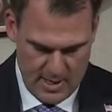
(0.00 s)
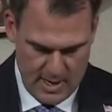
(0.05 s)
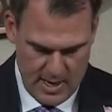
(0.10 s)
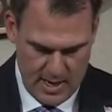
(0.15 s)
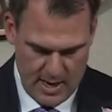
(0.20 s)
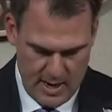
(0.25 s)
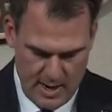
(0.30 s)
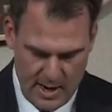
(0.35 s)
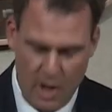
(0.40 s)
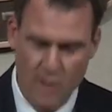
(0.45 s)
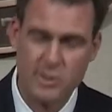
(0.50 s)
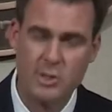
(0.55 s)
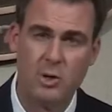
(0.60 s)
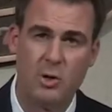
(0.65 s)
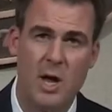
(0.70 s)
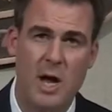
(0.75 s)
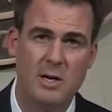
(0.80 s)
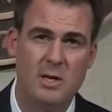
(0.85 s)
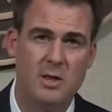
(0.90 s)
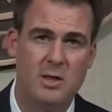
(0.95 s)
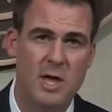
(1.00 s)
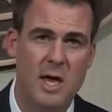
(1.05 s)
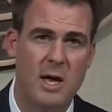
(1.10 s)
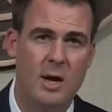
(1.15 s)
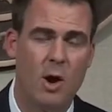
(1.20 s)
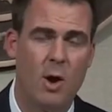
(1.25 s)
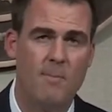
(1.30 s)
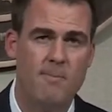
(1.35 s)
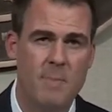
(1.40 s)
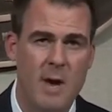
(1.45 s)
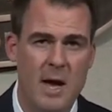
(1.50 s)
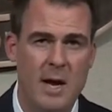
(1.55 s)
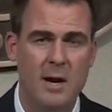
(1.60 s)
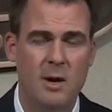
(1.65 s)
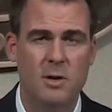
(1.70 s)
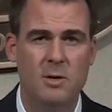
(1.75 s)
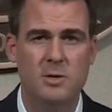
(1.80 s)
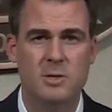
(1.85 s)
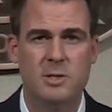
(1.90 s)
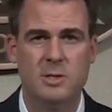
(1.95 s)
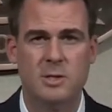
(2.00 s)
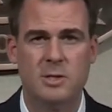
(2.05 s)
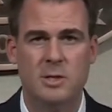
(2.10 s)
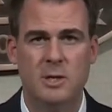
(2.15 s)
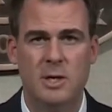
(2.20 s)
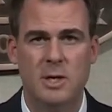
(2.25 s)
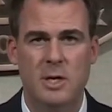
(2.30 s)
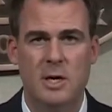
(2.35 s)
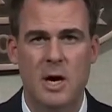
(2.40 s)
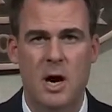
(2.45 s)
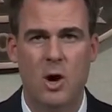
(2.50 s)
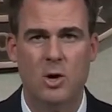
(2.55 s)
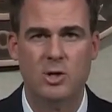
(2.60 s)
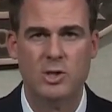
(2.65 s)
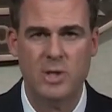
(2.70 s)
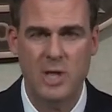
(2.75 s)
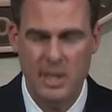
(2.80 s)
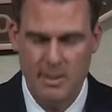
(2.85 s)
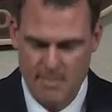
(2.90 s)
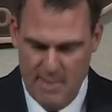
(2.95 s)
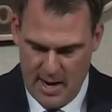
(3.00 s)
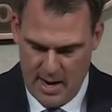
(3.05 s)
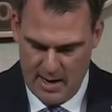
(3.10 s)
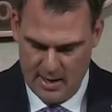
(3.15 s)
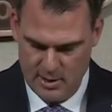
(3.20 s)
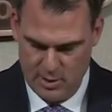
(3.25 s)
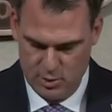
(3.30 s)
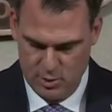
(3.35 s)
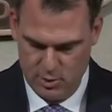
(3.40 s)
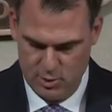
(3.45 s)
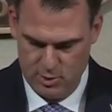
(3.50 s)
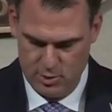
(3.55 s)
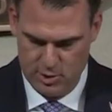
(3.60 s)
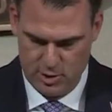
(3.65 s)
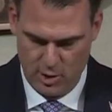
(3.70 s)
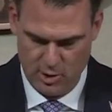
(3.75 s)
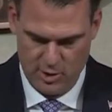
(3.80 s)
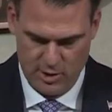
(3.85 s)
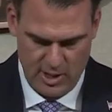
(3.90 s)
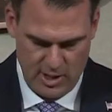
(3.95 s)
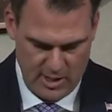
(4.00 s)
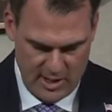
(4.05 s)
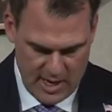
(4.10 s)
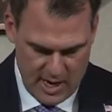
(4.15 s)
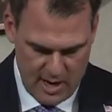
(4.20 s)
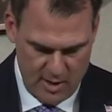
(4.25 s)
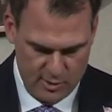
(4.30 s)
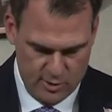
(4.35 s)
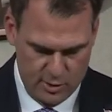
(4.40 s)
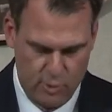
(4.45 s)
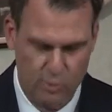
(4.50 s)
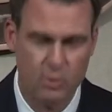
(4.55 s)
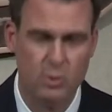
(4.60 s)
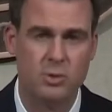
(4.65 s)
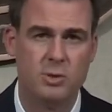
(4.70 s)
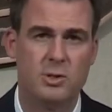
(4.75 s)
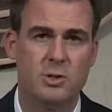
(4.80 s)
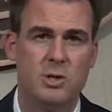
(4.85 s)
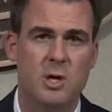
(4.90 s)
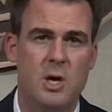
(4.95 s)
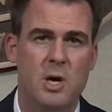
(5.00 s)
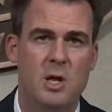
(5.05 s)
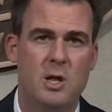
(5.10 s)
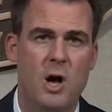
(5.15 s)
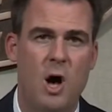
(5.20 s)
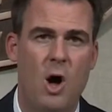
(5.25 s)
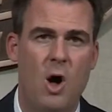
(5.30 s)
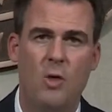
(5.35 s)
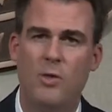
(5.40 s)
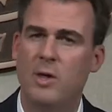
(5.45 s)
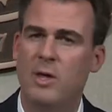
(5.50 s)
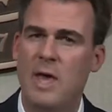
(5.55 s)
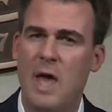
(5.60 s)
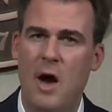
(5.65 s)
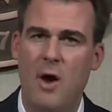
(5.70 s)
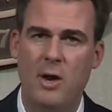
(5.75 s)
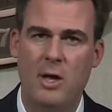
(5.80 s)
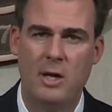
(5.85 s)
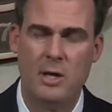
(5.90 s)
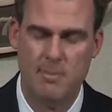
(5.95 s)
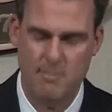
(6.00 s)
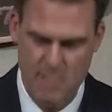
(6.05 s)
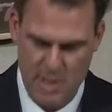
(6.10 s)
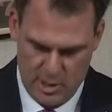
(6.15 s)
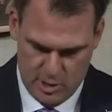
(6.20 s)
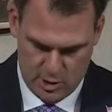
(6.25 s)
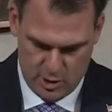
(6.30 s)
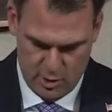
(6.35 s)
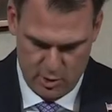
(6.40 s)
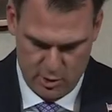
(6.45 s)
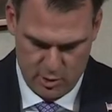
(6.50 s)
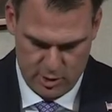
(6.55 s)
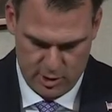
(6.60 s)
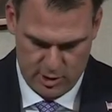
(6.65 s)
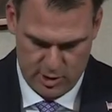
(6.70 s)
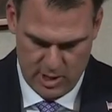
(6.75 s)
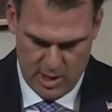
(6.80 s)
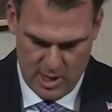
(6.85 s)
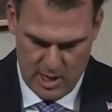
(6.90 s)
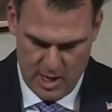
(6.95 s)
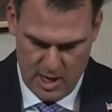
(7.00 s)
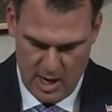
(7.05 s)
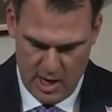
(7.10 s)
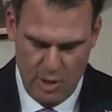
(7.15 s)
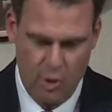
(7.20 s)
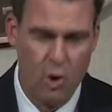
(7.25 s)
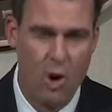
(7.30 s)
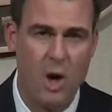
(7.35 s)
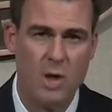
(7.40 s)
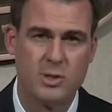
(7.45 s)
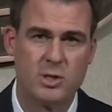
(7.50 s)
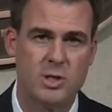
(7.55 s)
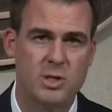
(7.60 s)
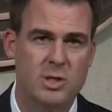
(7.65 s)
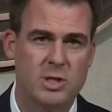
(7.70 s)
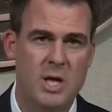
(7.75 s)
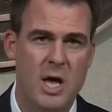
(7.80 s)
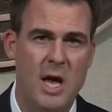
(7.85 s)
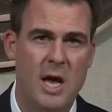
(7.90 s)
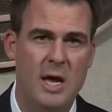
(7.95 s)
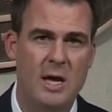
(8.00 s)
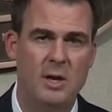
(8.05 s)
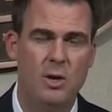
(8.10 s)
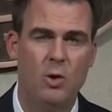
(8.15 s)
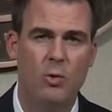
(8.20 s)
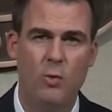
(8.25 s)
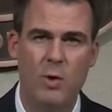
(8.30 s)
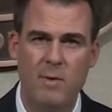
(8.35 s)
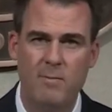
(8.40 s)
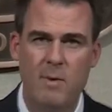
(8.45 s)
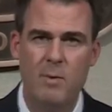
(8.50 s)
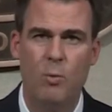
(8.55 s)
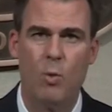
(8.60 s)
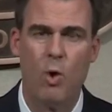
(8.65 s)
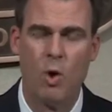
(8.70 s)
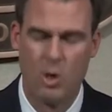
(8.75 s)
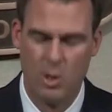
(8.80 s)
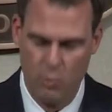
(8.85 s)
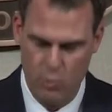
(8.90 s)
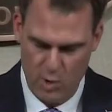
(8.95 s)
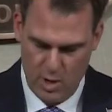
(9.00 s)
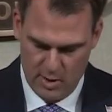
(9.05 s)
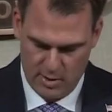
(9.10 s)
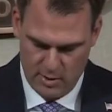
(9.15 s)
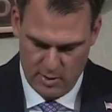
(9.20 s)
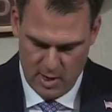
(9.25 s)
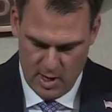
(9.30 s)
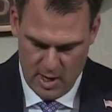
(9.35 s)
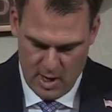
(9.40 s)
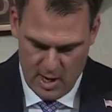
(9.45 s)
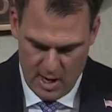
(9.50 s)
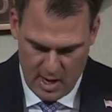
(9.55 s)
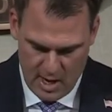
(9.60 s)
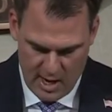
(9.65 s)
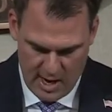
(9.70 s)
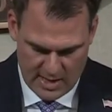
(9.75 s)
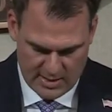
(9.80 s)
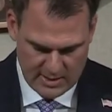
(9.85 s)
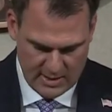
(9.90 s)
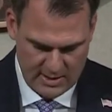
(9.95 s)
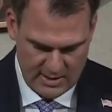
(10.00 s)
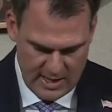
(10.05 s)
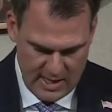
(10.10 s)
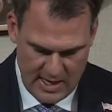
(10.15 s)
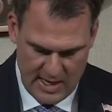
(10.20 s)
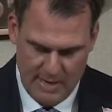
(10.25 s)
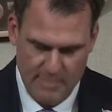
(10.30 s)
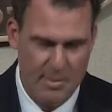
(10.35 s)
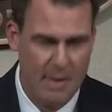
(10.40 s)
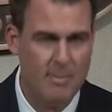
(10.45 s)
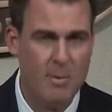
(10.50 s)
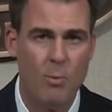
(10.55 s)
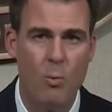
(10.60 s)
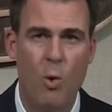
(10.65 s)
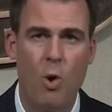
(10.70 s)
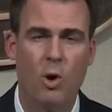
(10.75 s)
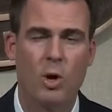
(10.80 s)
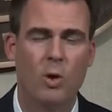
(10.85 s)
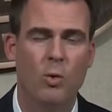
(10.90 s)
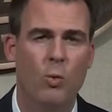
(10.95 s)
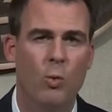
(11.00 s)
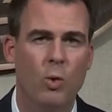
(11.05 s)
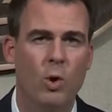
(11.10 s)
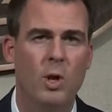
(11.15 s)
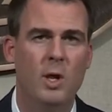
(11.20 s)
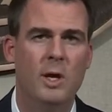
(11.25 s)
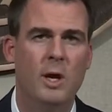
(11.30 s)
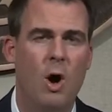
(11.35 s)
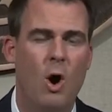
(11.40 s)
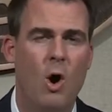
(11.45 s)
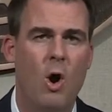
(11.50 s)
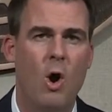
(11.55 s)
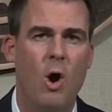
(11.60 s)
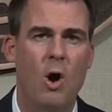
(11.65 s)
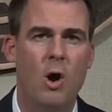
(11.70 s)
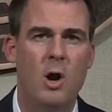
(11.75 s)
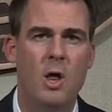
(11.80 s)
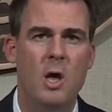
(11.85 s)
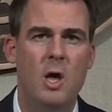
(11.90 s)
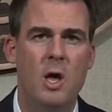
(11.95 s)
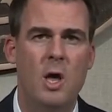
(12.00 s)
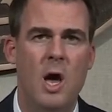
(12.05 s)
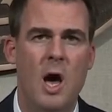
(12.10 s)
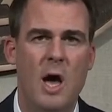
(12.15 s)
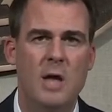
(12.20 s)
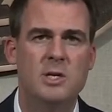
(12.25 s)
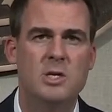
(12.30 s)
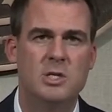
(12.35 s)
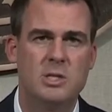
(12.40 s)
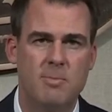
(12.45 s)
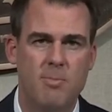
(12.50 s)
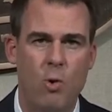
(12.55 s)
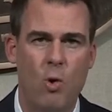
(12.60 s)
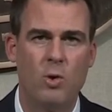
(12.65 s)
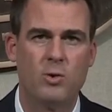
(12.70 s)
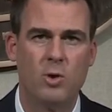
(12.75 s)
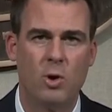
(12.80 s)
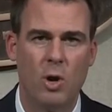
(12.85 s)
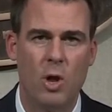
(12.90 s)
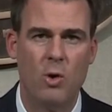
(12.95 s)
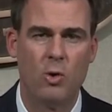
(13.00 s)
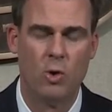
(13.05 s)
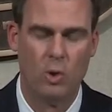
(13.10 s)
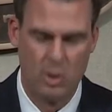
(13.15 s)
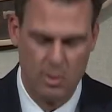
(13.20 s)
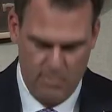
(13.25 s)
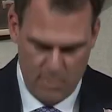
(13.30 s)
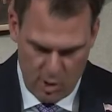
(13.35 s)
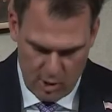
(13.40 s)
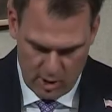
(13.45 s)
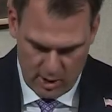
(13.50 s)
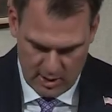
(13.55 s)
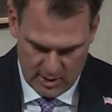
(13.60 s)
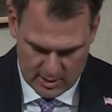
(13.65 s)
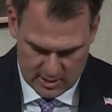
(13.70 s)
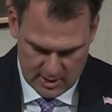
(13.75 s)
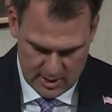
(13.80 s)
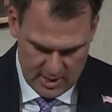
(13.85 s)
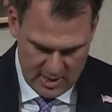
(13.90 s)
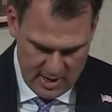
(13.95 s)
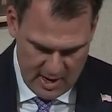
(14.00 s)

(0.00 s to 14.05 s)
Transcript: I'd also like to thank our mayors, our city managers, our city councils, all the county commissioners across the state who we've been working with as a team. They've been working really hard to support their local communities.